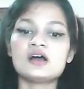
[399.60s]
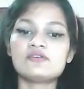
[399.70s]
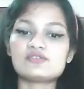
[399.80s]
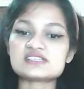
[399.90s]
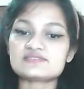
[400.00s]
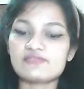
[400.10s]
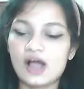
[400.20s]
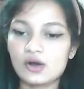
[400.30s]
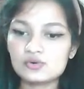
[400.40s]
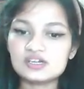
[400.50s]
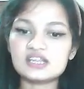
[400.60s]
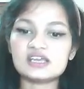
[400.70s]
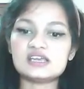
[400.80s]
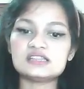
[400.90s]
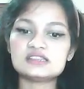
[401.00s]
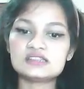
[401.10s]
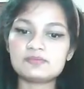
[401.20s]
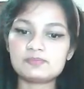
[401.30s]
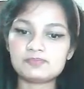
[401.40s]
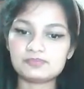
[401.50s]
was found in the
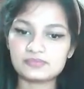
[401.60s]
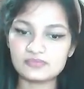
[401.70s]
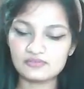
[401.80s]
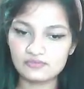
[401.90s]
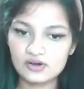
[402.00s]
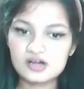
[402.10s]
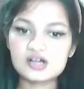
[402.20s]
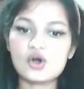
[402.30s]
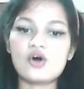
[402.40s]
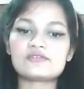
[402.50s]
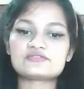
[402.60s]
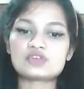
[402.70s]
work of